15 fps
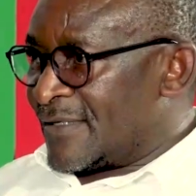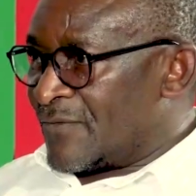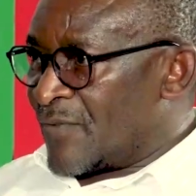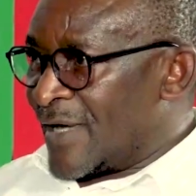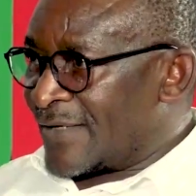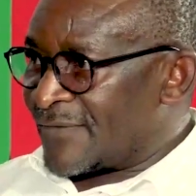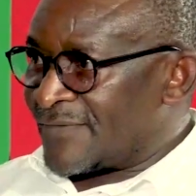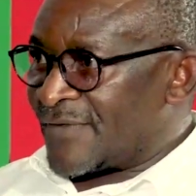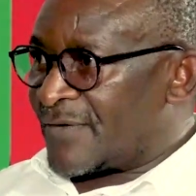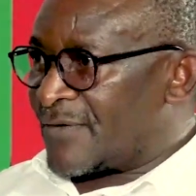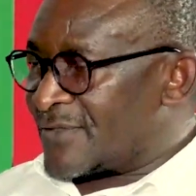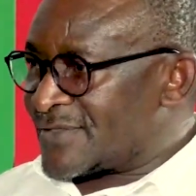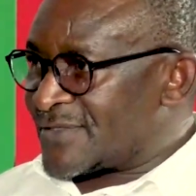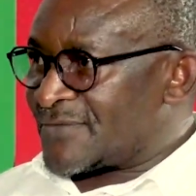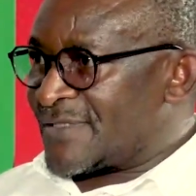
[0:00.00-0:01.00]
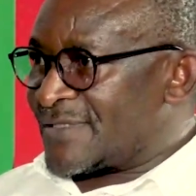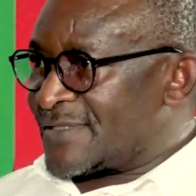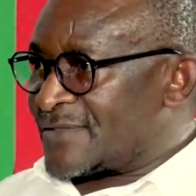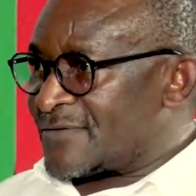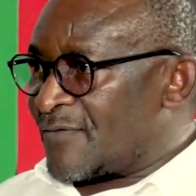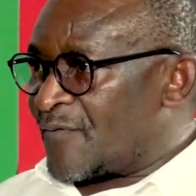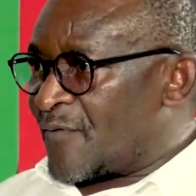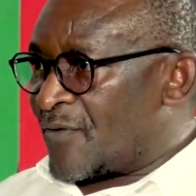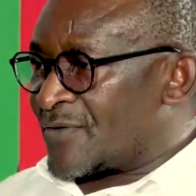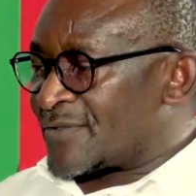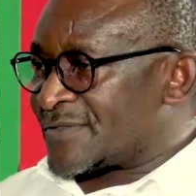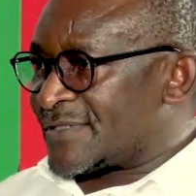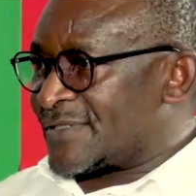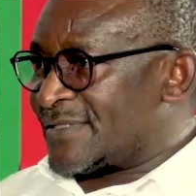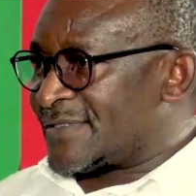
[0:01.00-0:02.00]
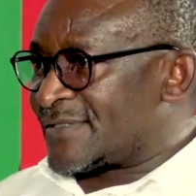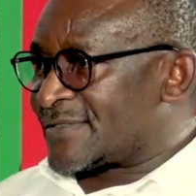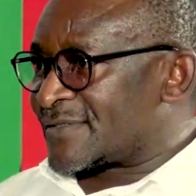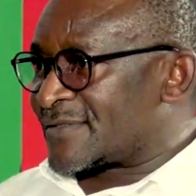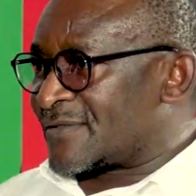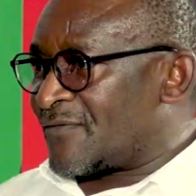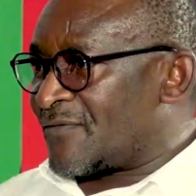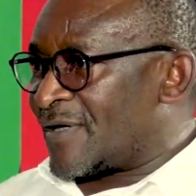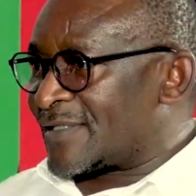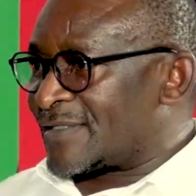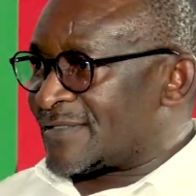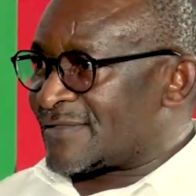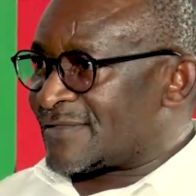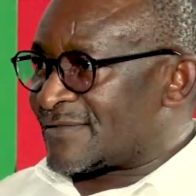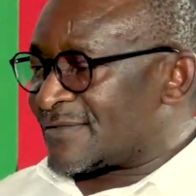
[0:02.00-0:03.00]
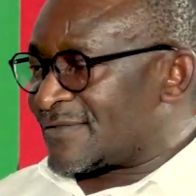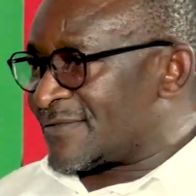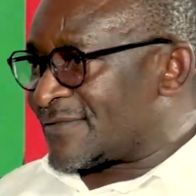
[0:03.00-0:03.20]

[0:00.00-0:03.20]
One of the consequences, of course, is what is